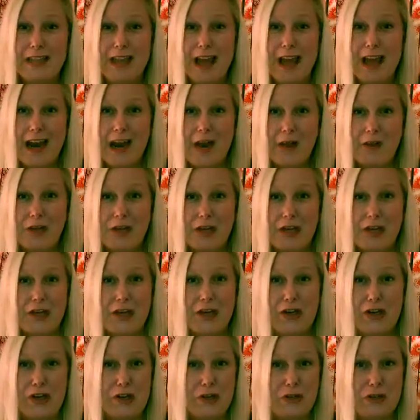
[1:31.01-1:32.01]
that out
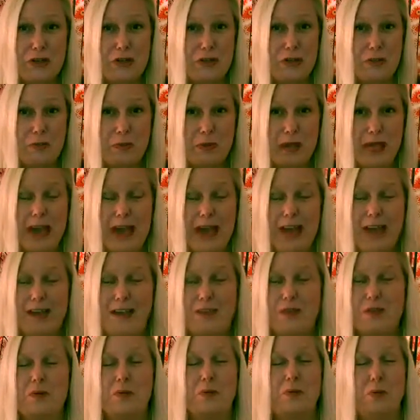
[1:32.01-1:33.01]
there in YouTube
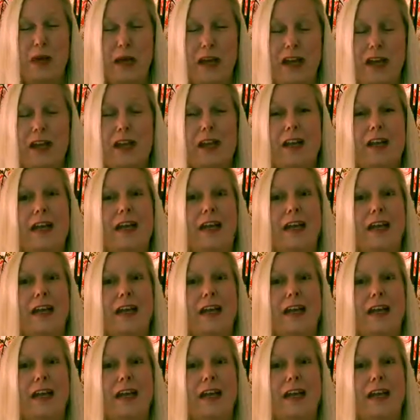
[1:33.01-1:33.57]
land, but